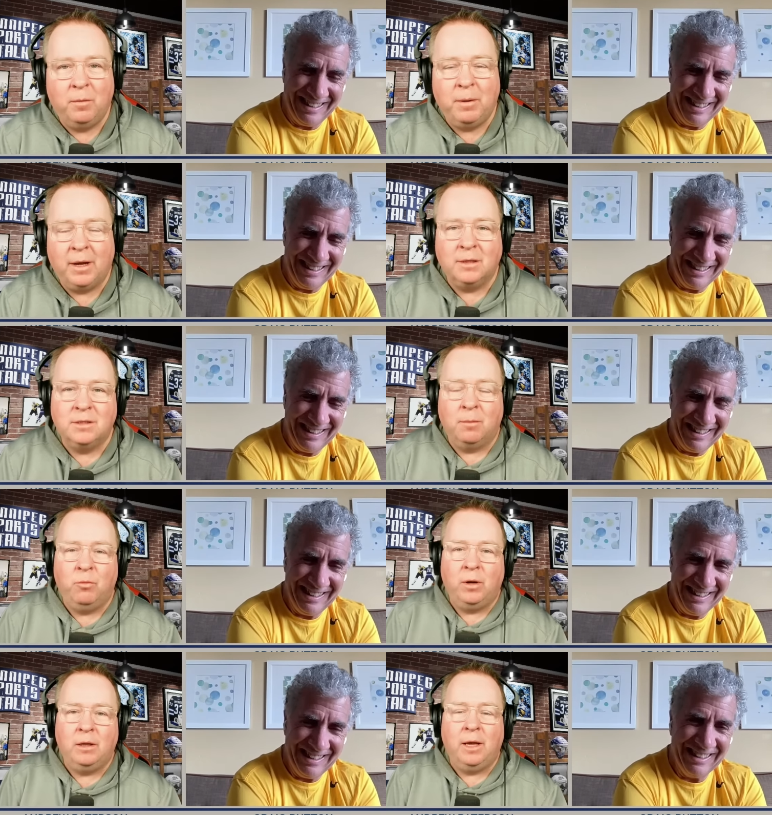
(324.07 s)
Speaker 1: Winnipeg at some
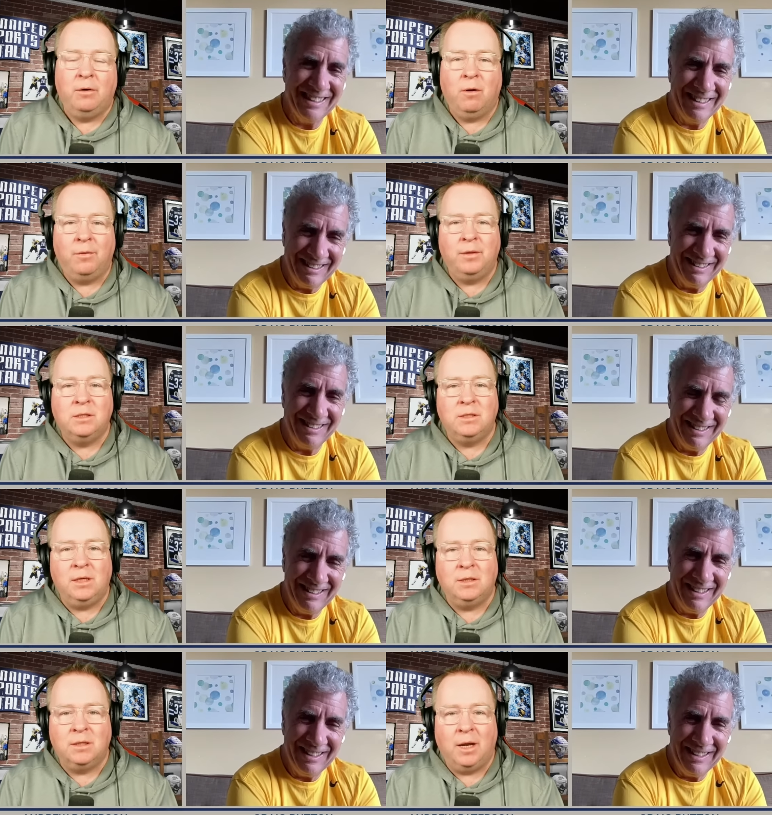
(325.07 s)
point later on this
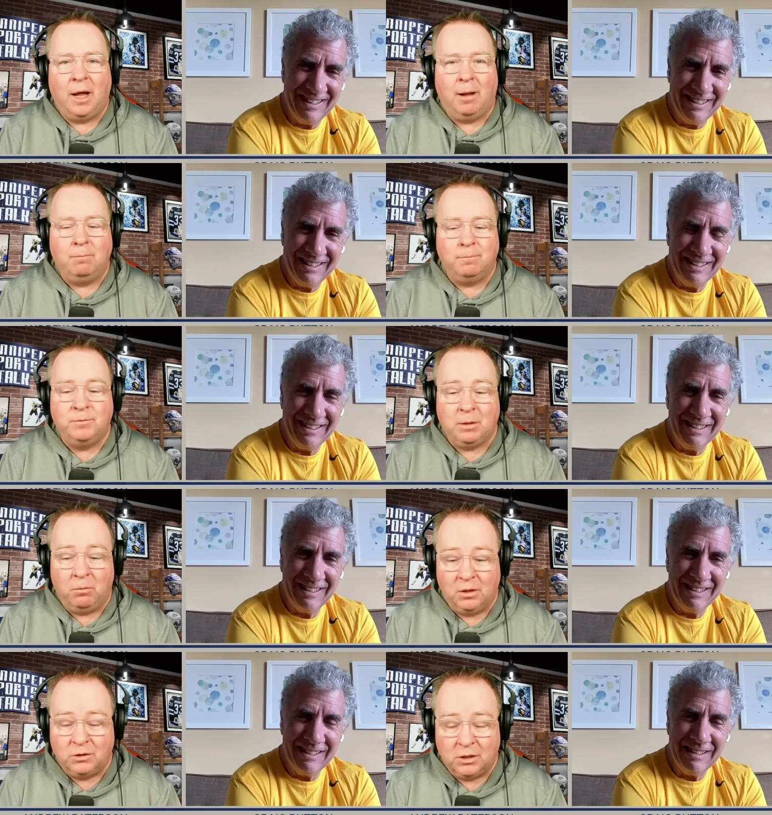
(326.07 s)
season. Um,
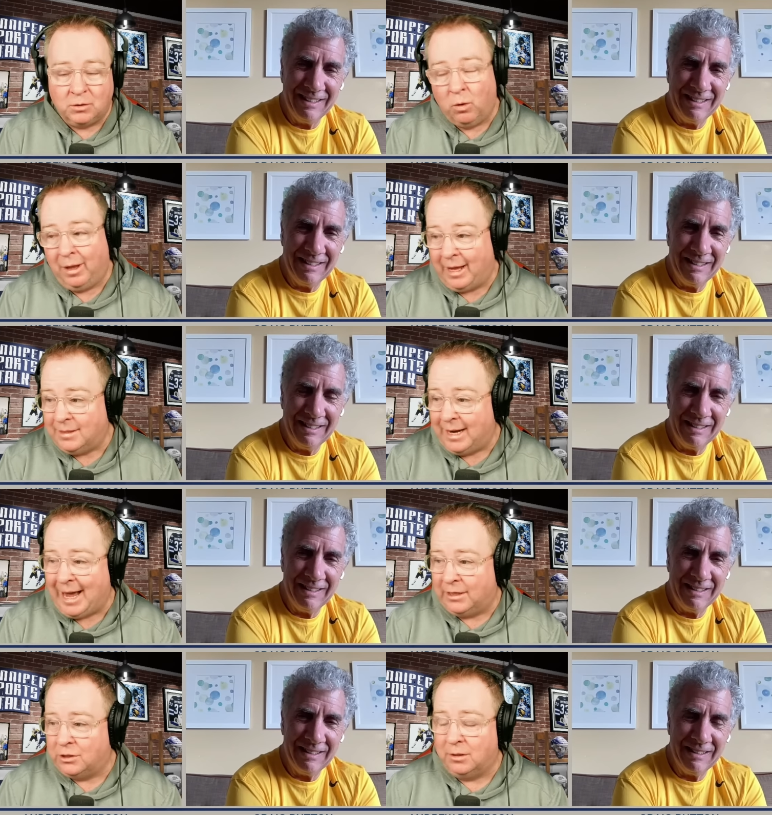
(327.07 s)
someone that just well hasn't
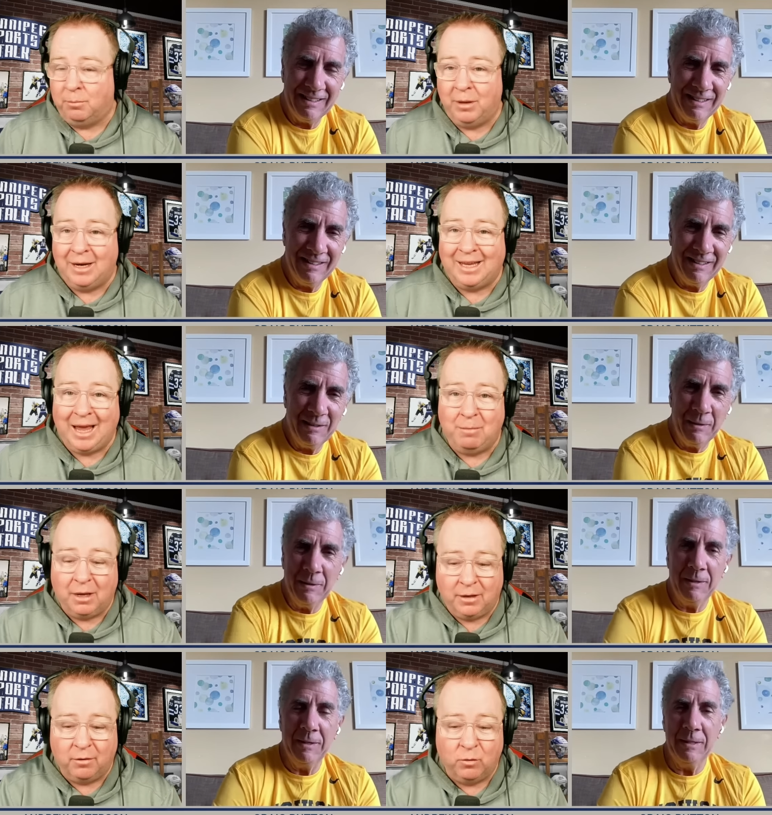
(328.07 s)
actually played a game
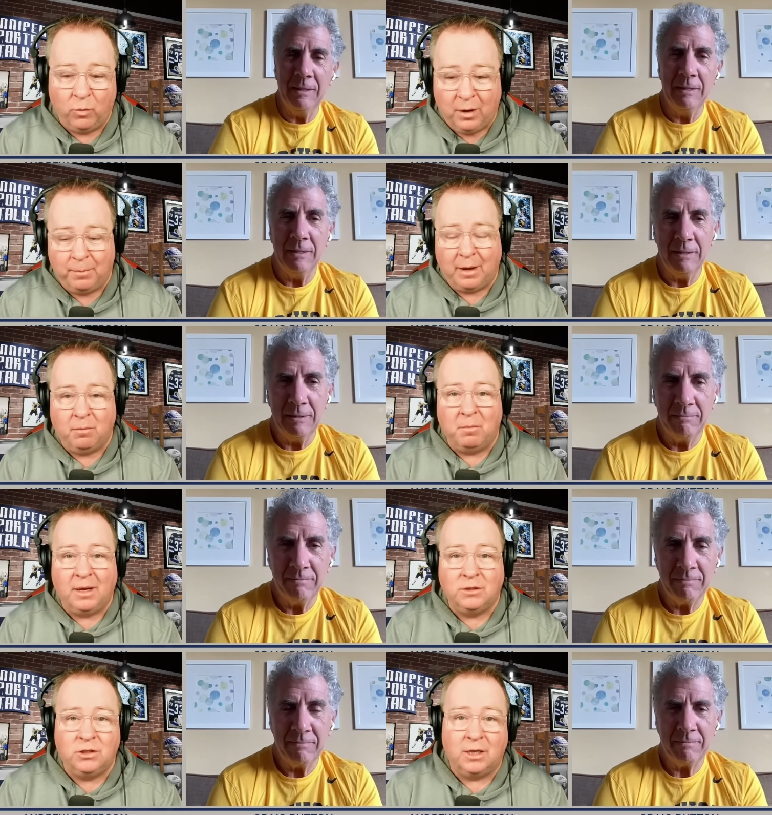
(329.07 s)
yet here in Winnipeg, but
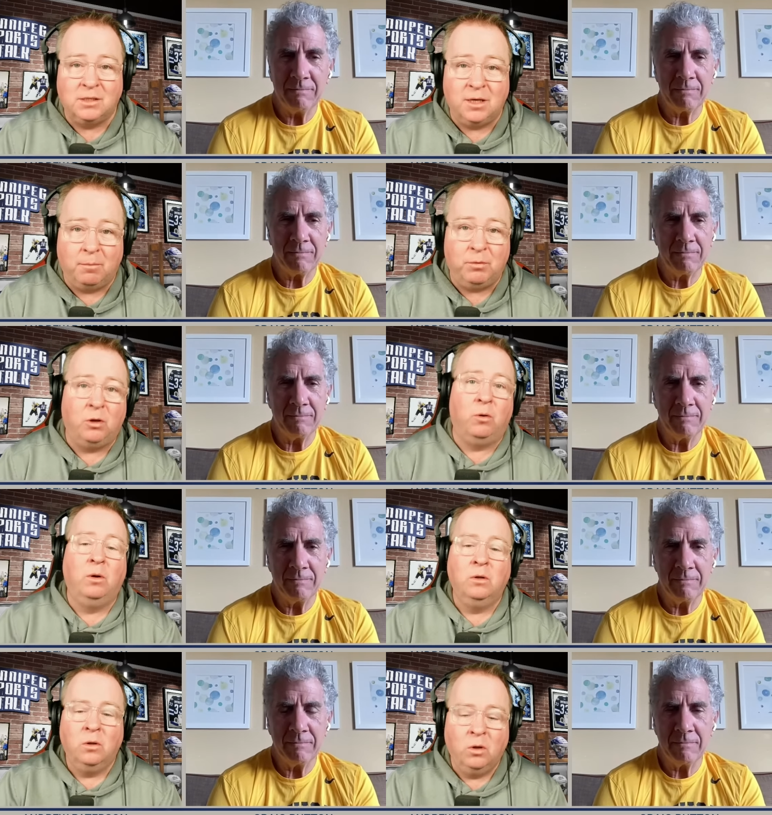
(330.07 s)
made his Jets
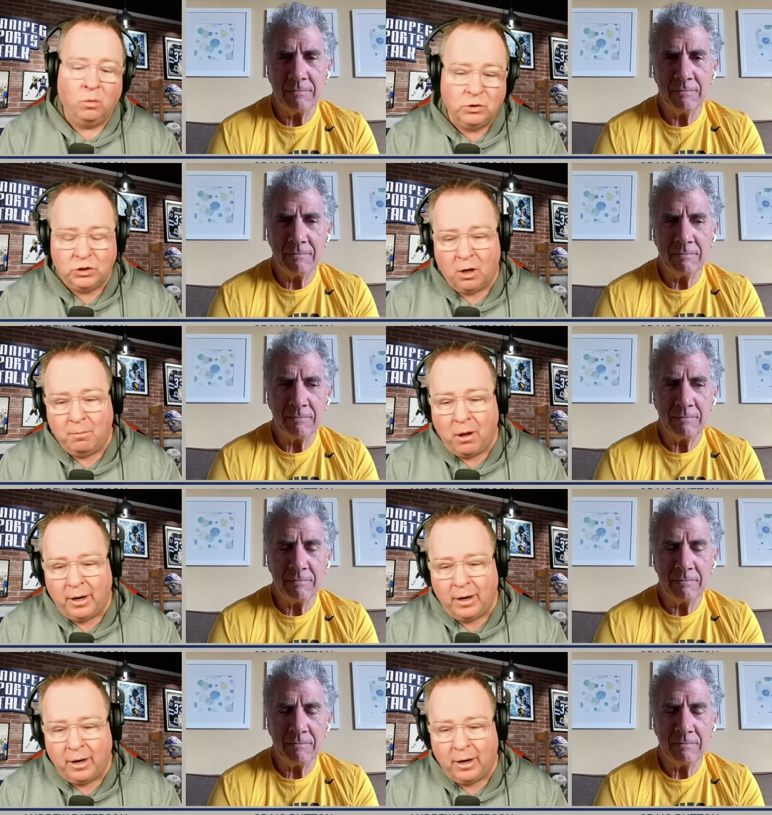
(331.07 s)
debut with Sean